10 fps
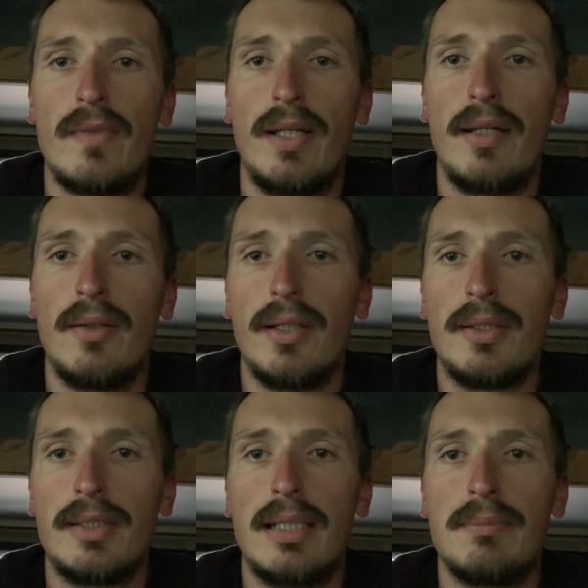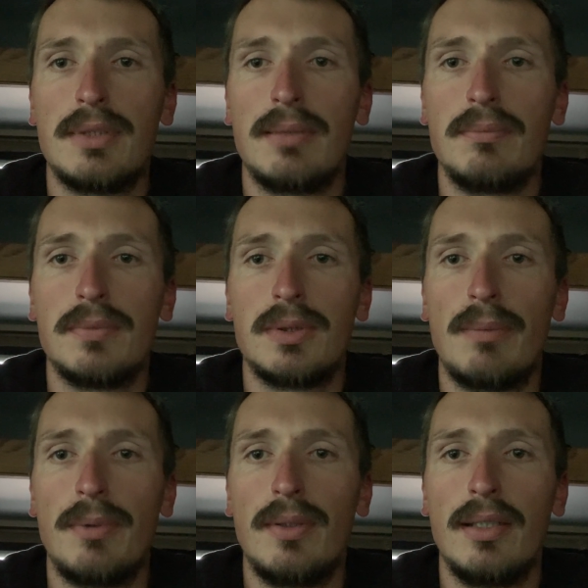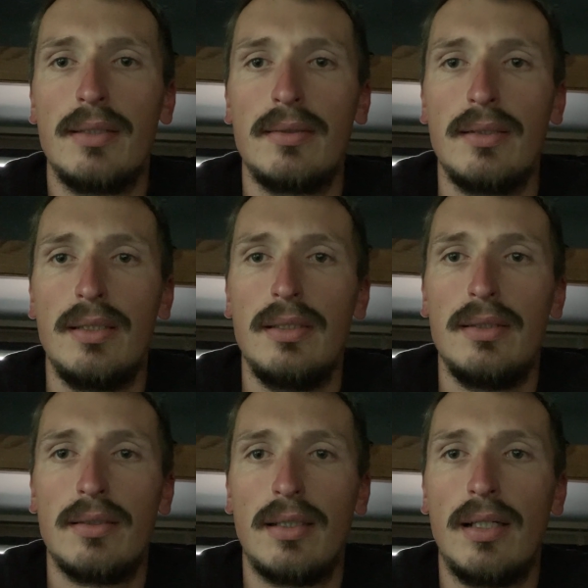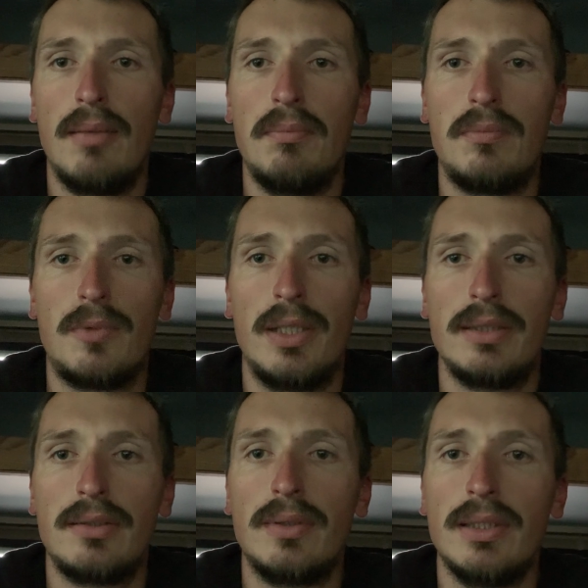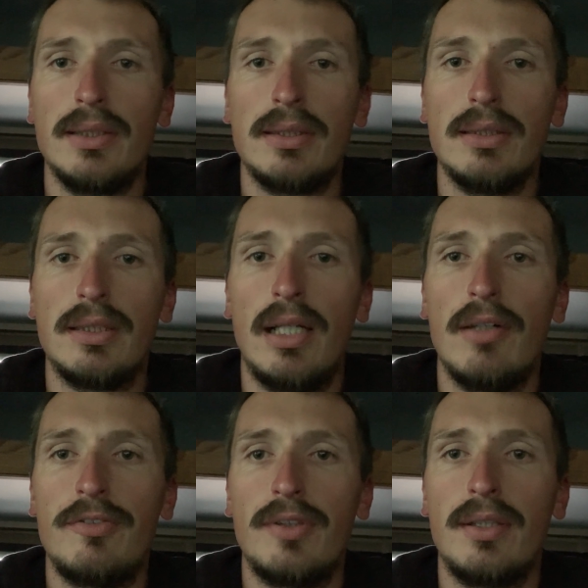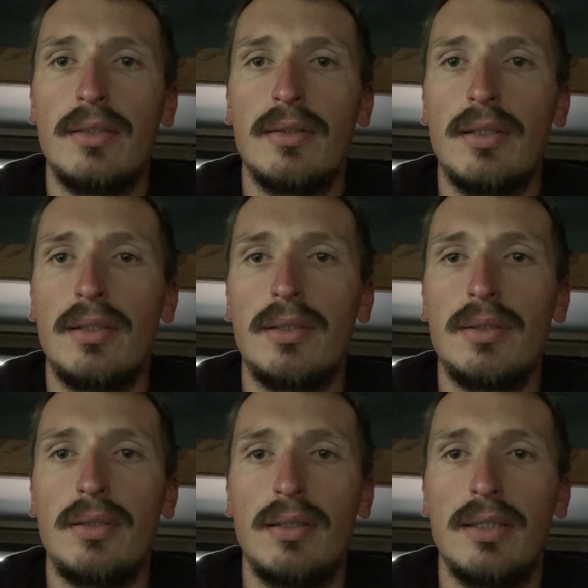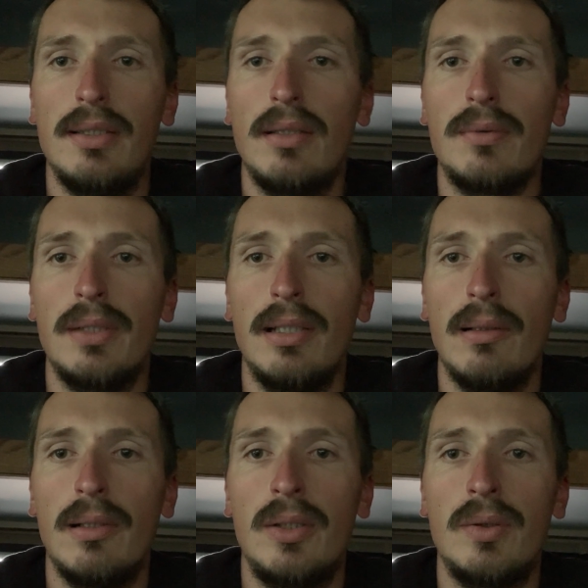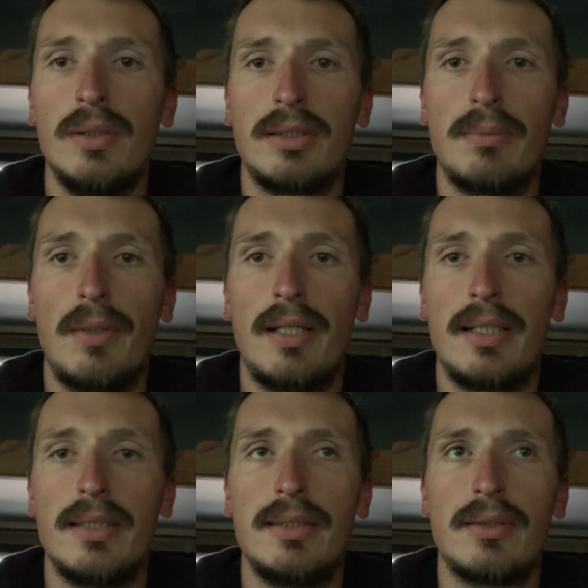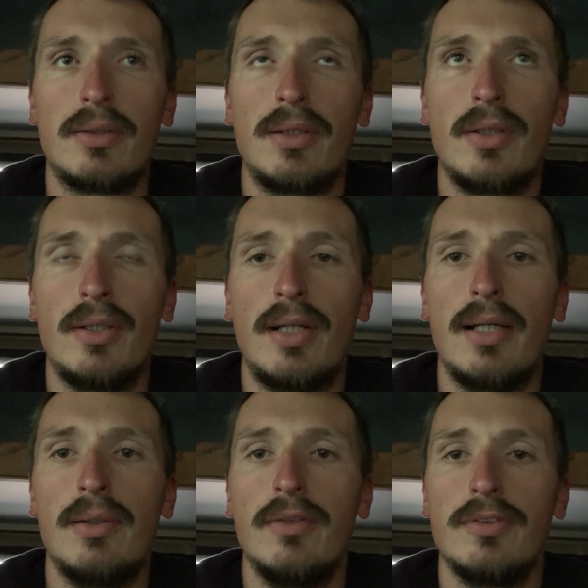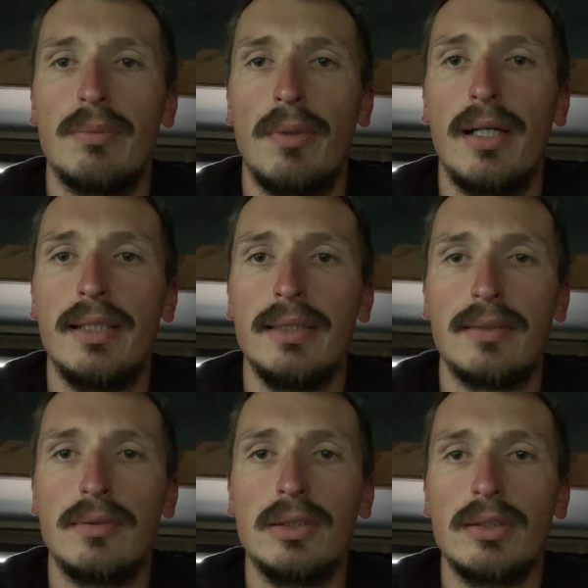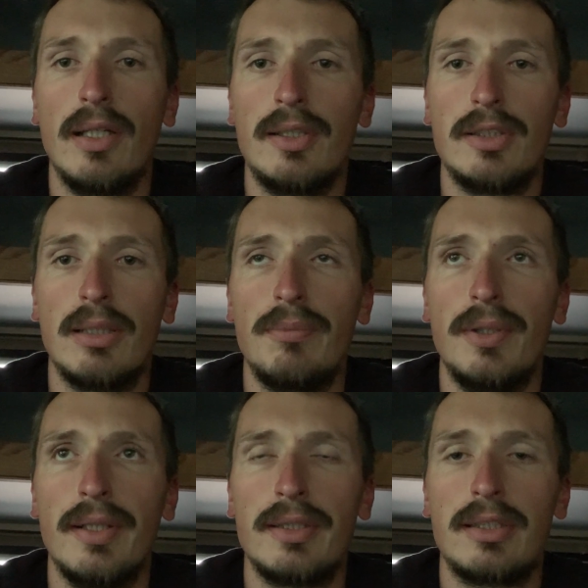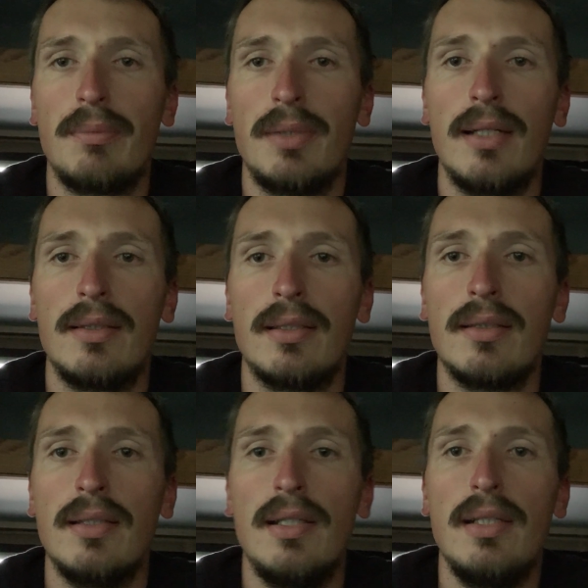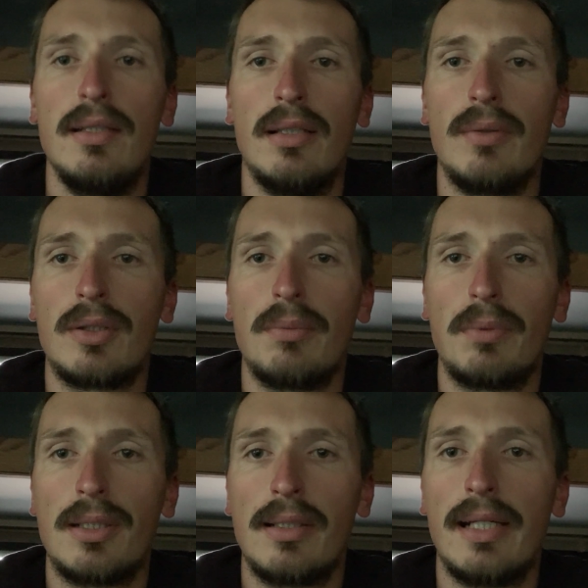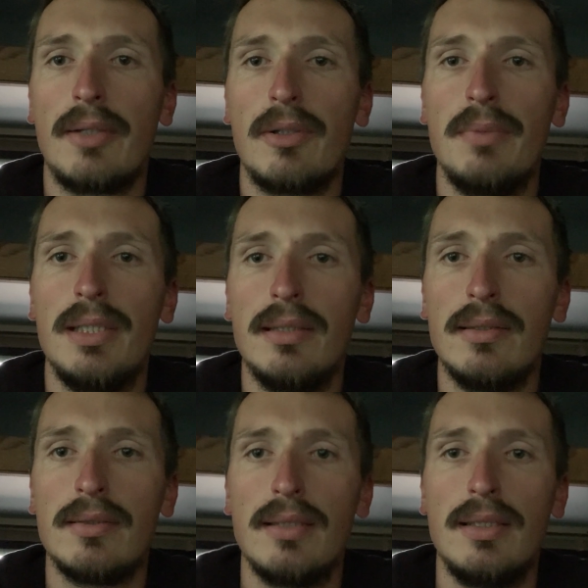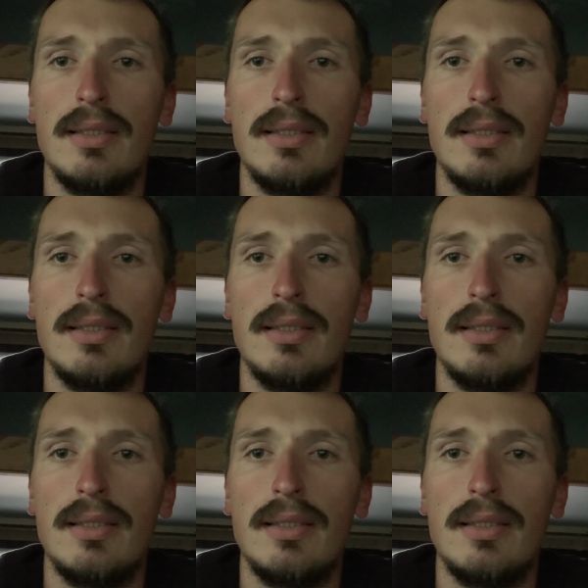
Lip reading: And other times I'm stopping at restaurants and stuff, and they're either really low on supplies or they're out of supplies. There was another Subway I stopped at and they were completely out of meat,